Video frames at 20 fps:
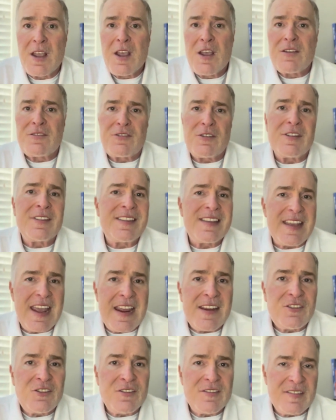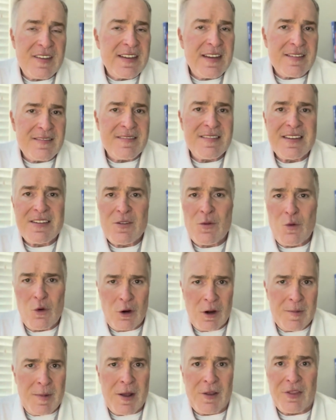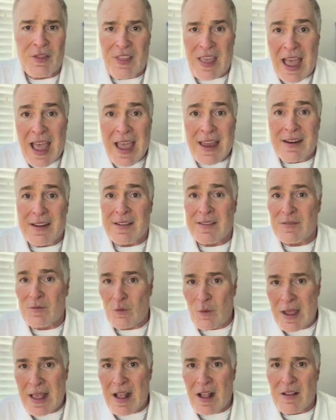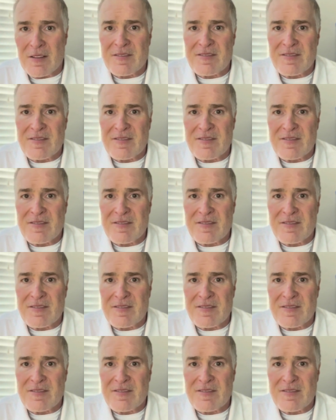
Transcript: so that the agency doesn't need to worry about that as well.